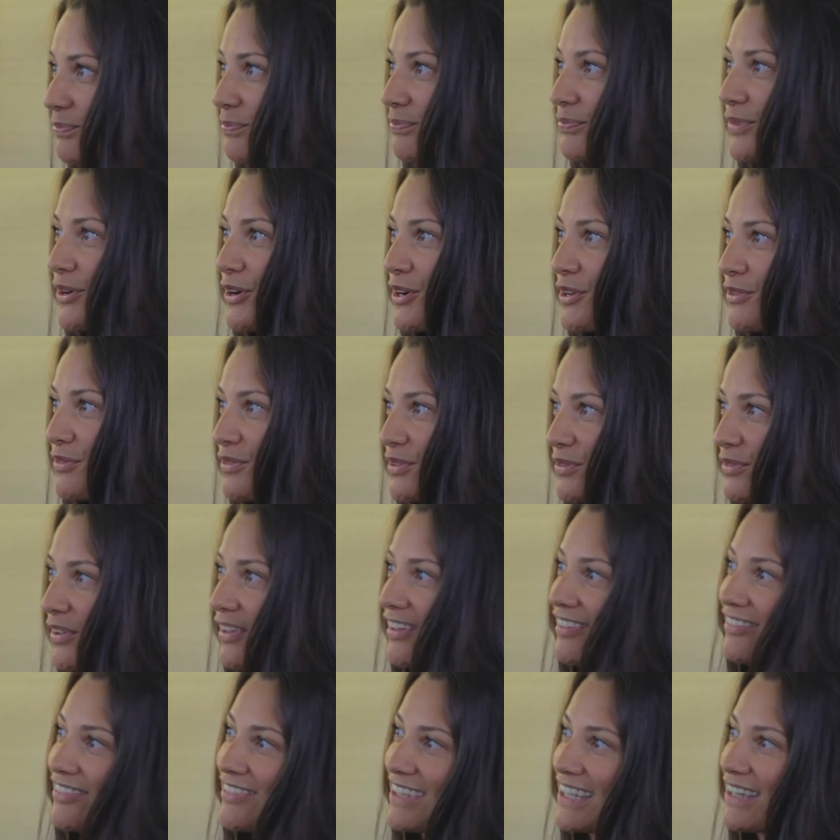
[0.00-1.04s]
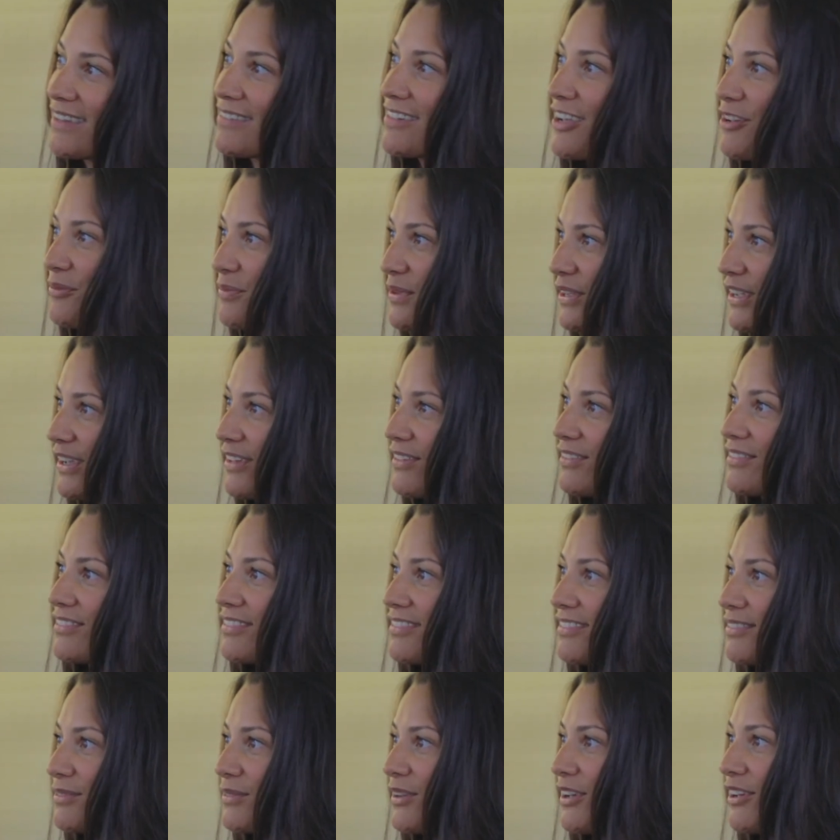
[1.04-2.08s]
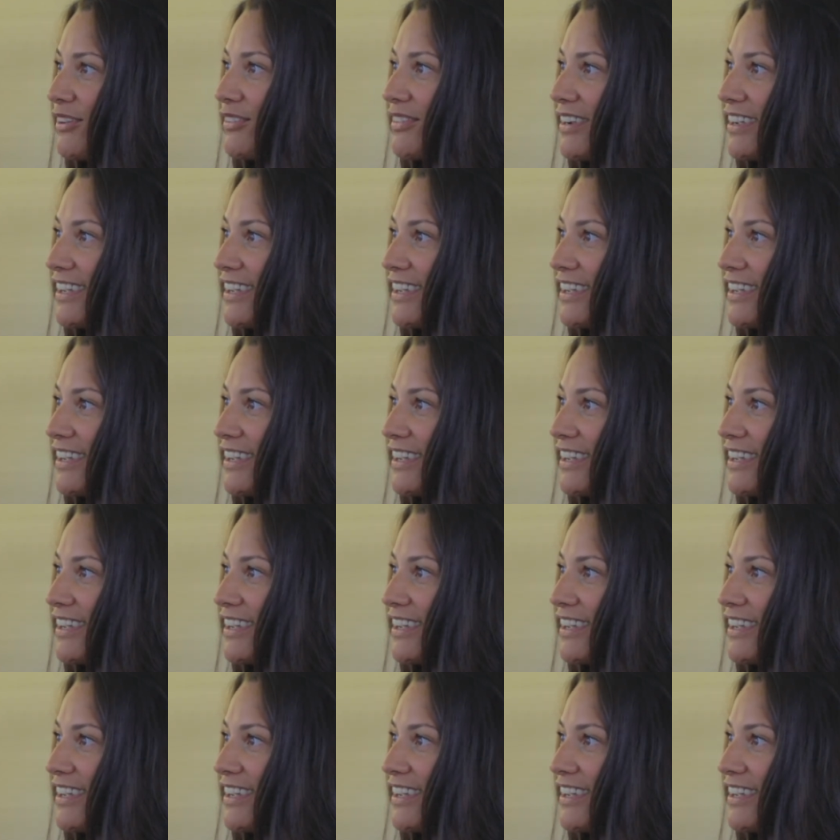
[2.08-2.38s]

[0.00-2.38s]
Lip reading: Part of evolving is helping others as well, right?